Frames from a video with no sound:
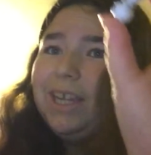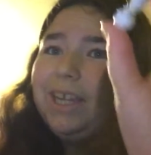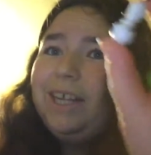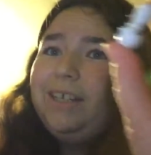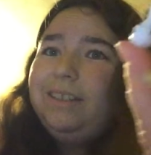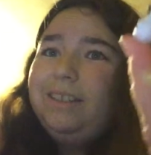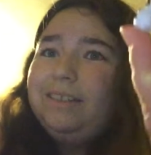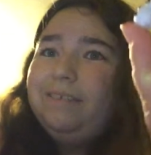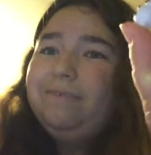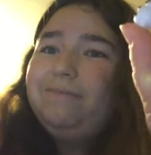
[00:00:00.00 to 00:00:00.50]

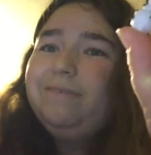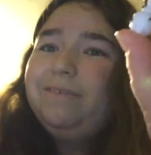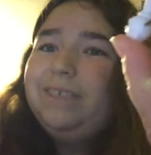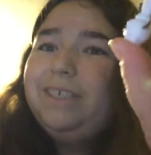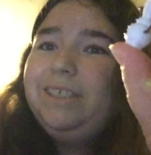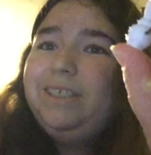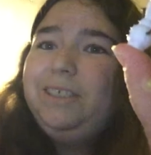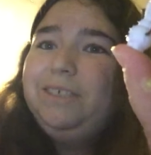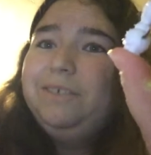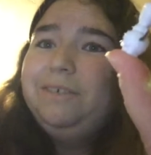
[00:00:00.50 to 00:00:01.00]
I love,
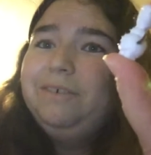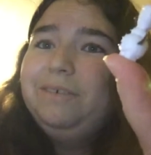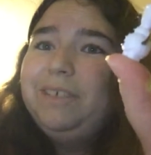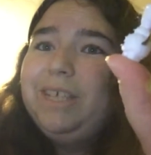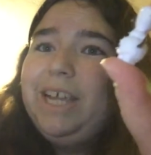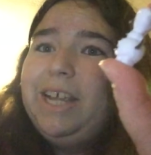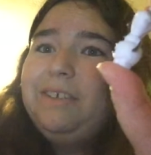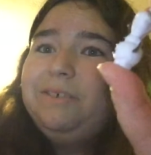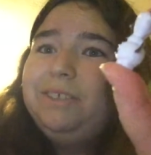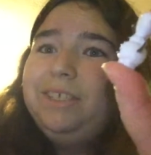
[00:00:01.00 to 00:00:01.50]
you know,
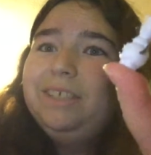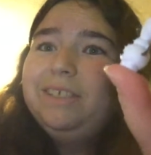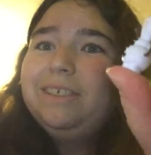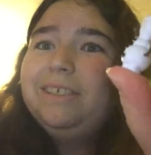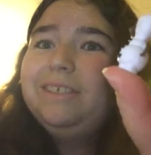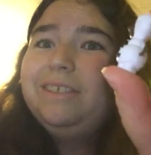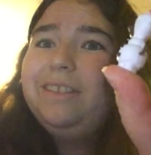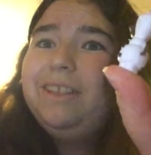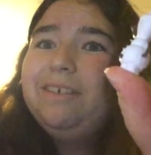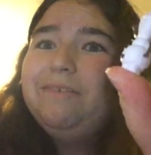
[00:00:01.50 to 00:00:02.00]
Henry's
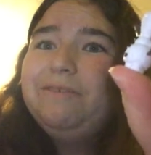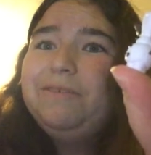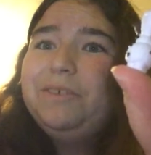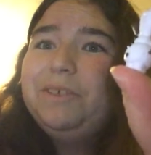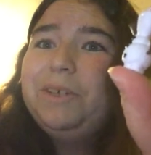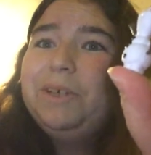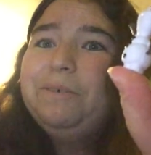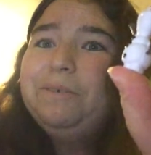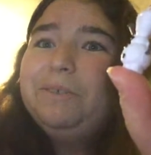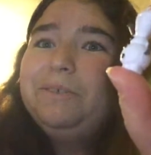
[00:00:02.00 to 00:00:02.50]
love of
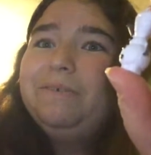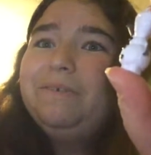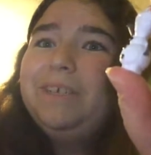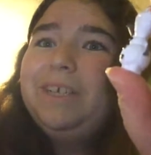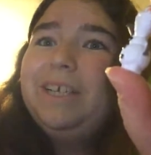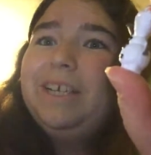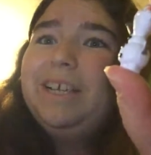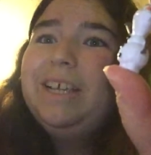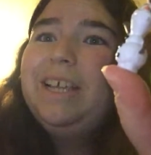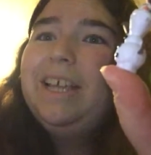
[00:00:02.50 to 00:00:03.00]
Star Wars.
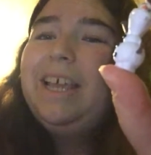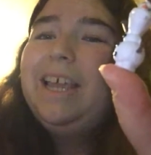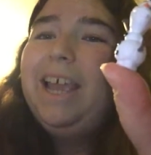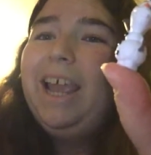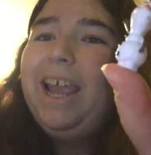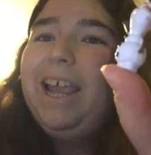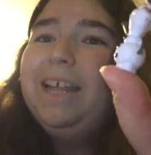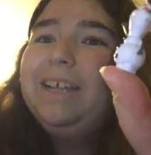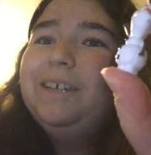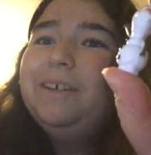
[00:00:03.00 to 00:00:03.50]

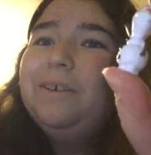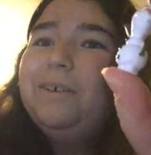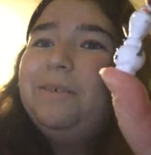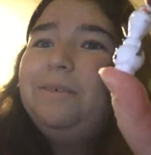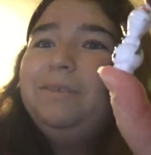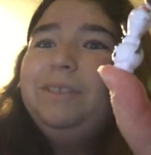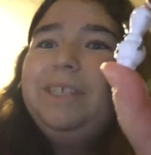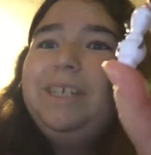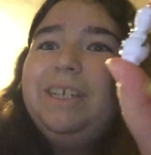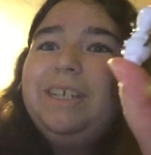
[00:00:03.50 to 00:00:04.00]
And
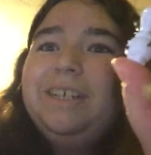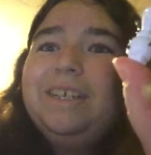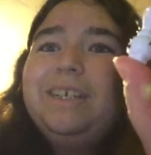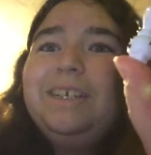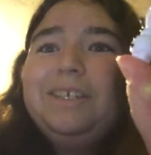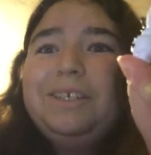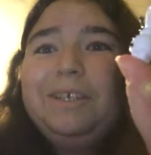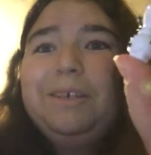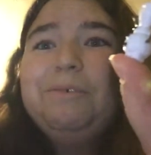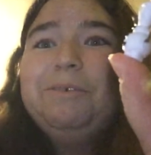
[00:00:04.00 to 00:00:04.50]
only
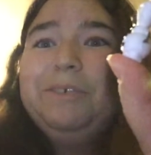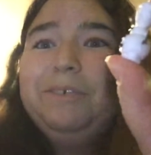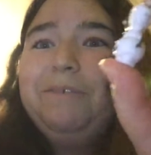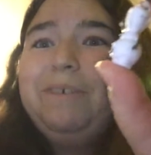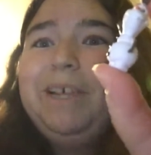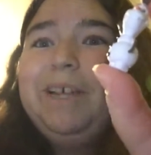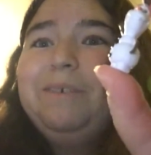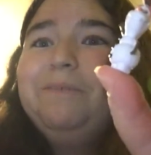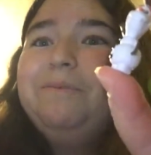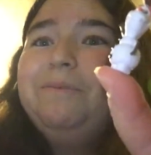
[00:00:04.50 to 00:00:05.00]
a Star Wars
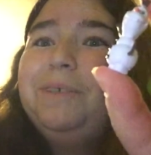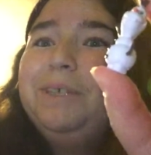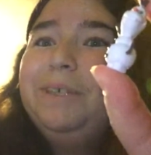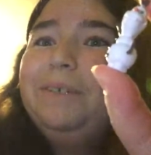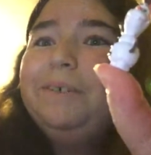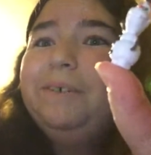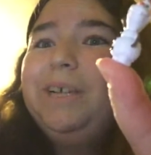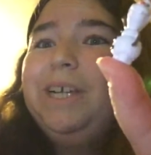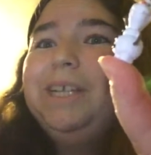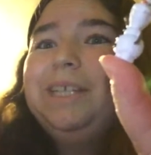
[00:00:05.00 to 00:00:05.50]
fan would
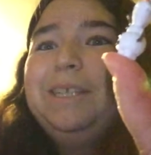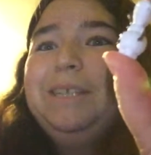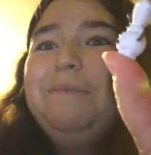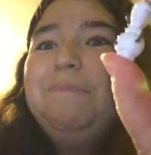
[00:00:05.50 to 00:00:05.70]
correct